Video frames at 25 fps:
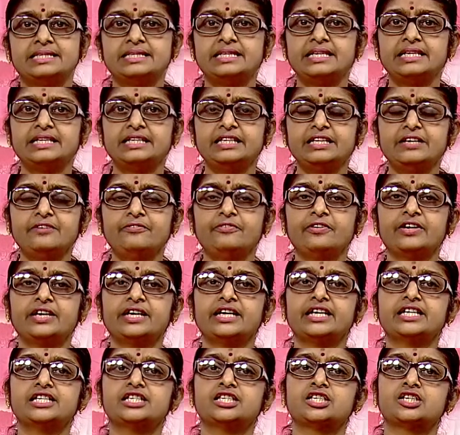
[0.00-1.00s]

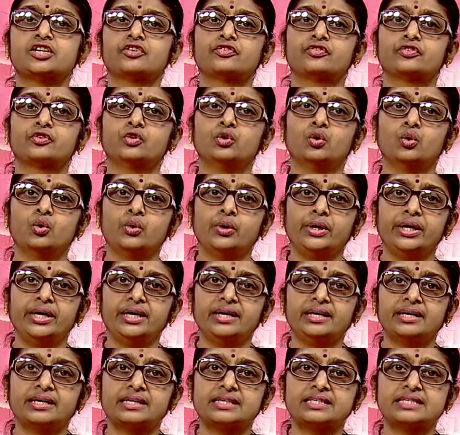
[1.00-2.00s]
Significance of
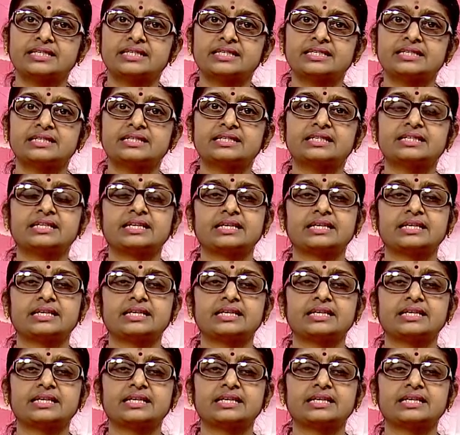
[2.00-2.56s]
going concern